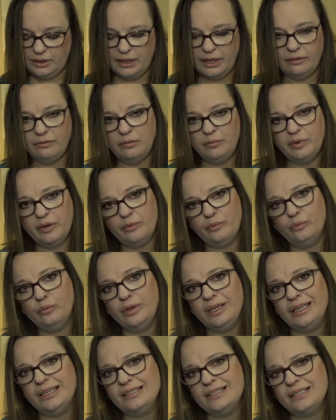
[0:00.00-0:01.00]
How about
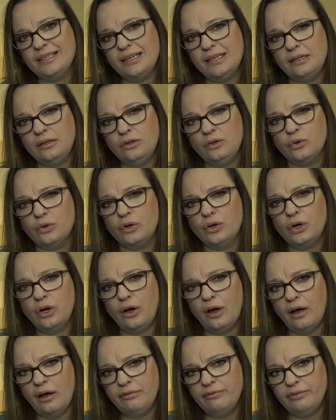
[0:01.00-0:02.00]
wheezing or
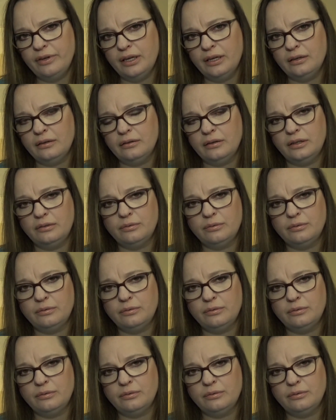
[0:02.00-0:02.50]
coughing?